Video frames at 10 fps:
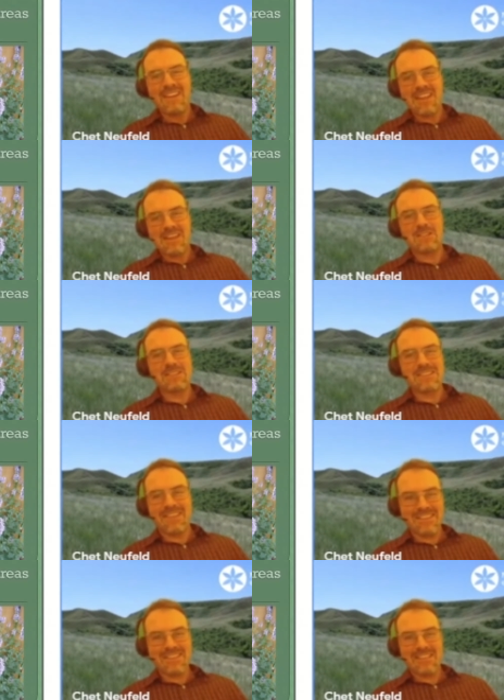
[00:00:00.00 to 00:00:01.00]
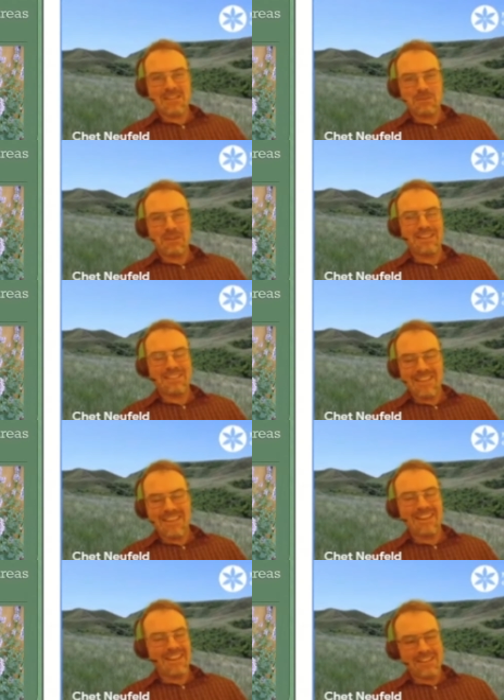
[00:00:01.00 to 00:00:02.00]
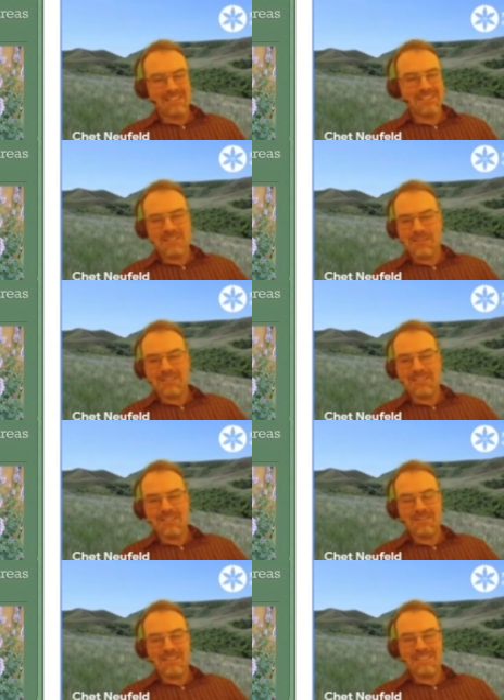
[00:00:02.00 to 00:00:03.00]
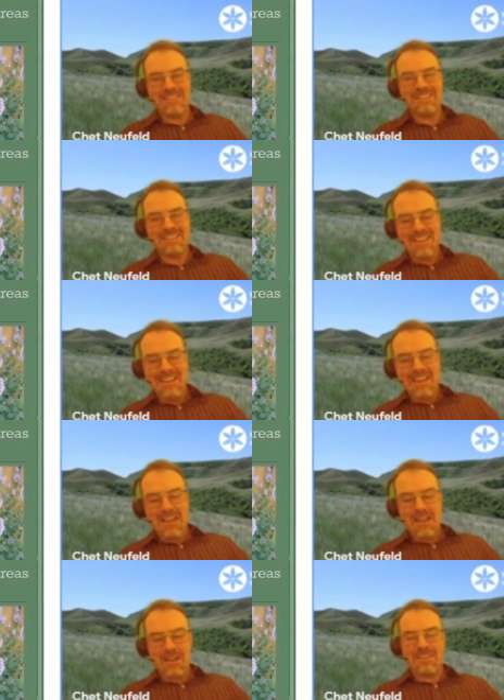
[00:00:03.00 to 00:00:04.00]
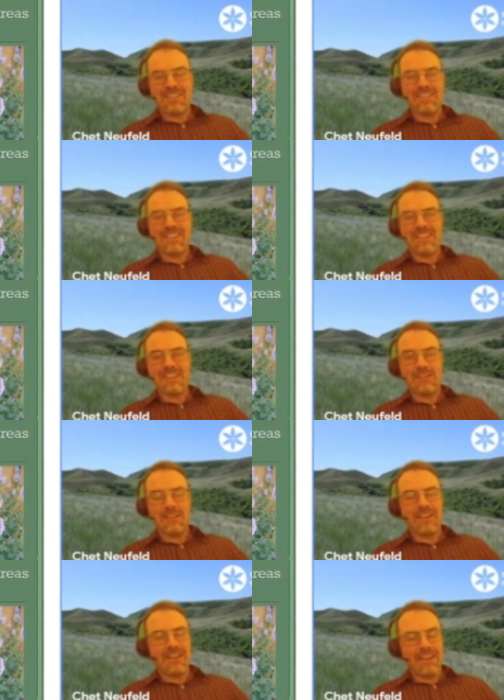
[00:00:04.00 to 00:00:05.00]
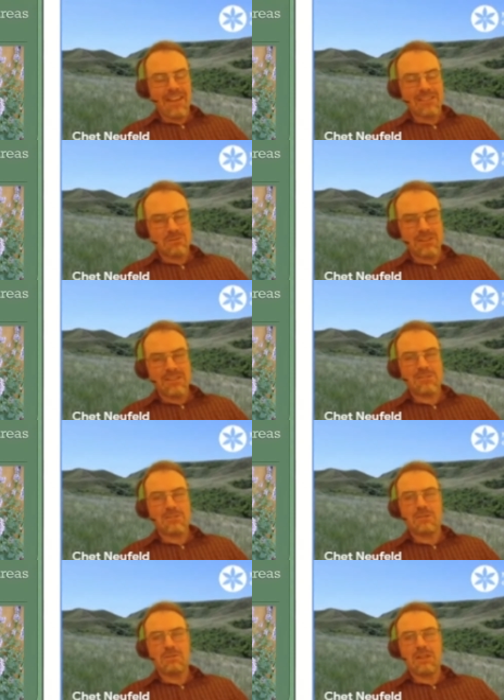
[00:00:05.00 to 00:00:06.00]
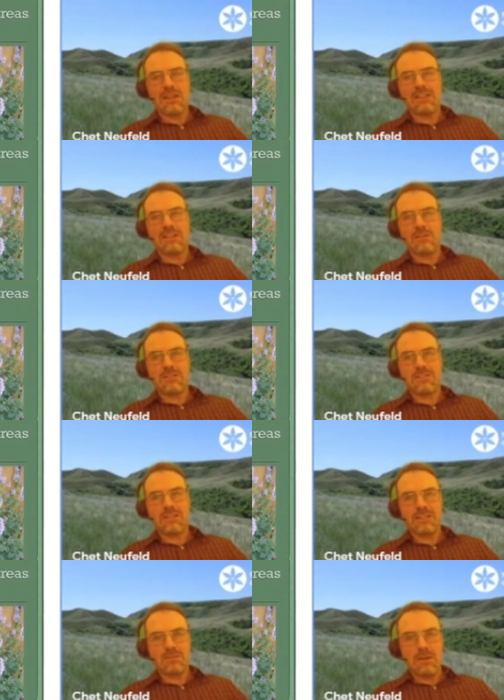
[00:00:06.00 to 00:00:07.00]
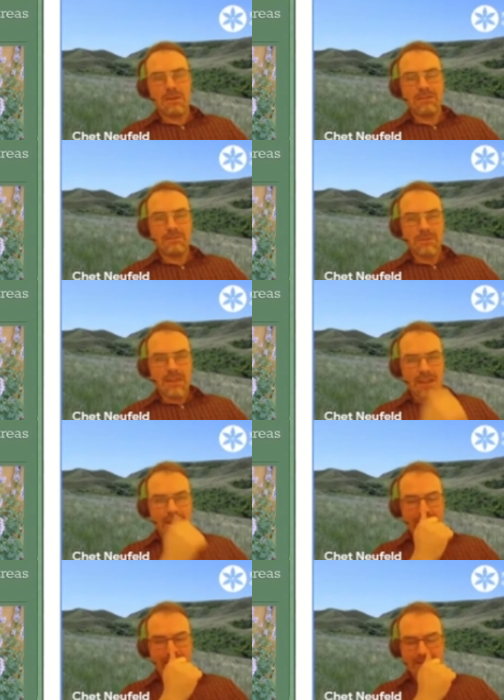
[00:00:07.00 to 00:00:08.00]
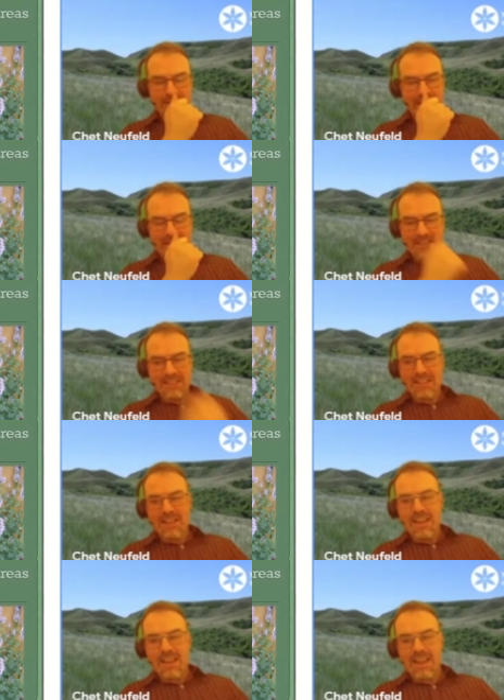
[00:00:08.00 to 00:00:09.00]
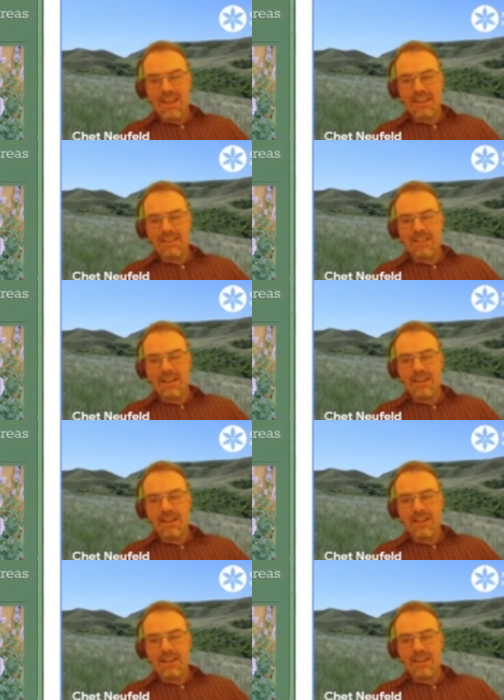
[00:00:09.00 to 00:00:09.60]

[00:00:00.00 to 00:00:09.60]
He knows that this is a good plant to eat, and he'll serve it to all the visitors, whether they like it or not. And it has a really strong black licorice smell and taste, and